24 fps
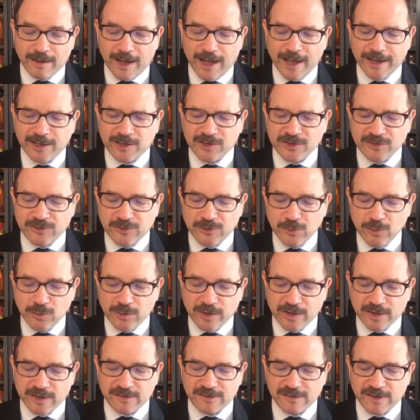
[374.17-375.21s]
I could do
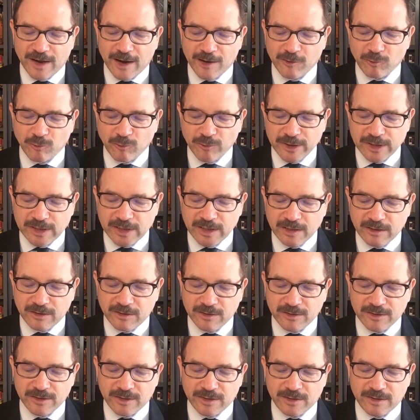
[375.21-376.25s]
this. I really
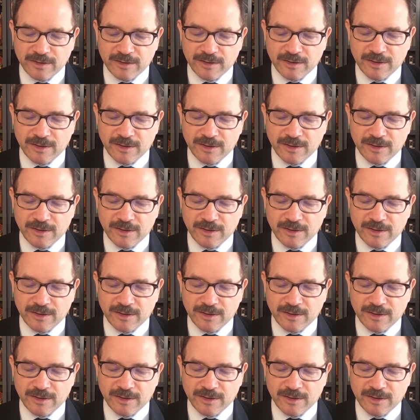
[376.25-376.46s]
could.